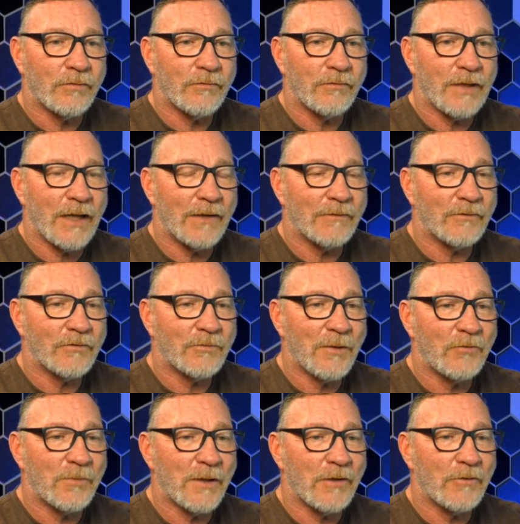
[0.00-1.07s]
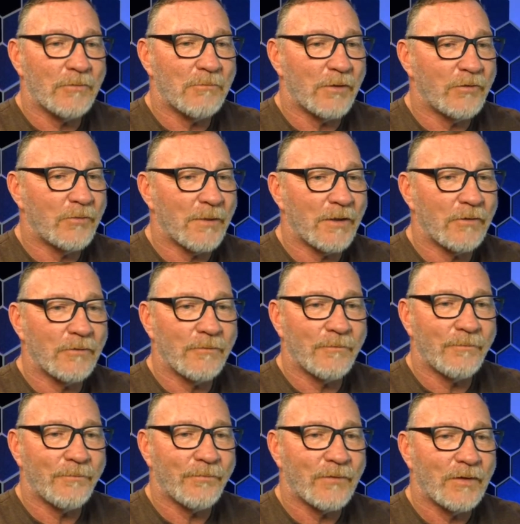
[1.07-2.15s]
Yeah, it looks much better, much better.
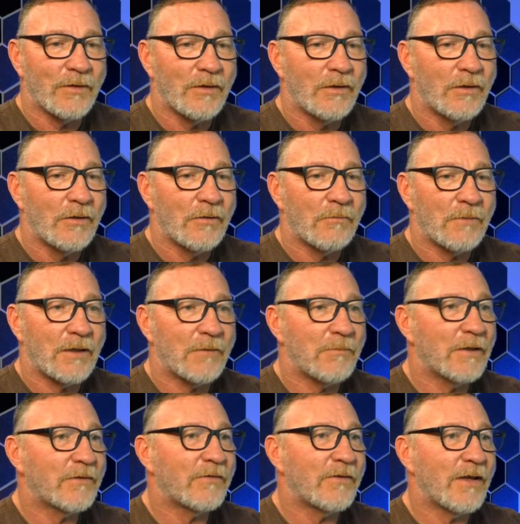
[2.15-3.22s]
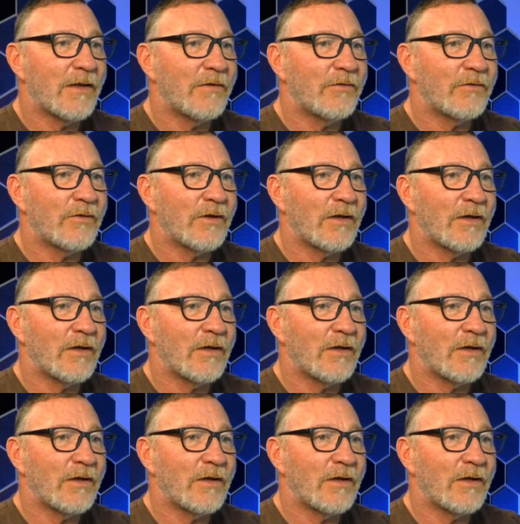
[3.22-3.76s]
Mad Mick says,